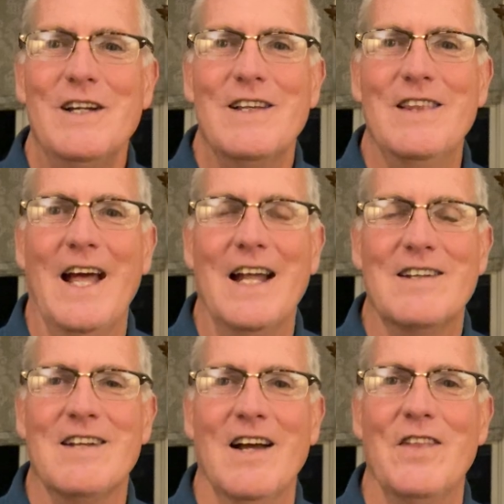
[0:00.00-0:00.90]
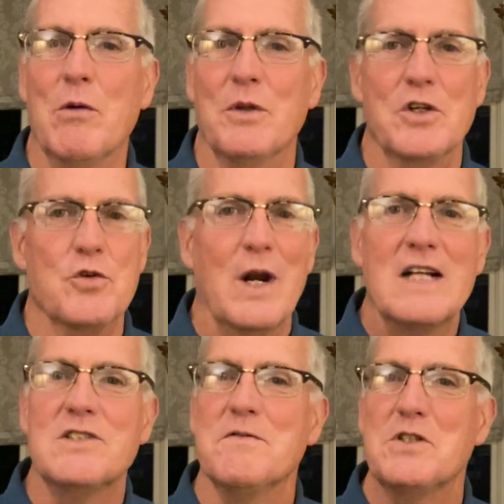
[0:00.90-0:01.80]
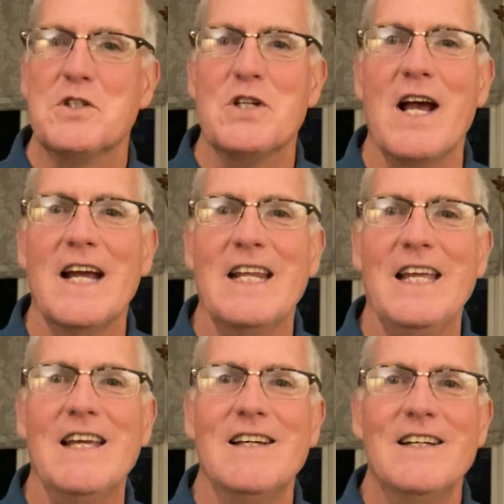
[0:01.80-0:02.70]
that they were the dregs of society,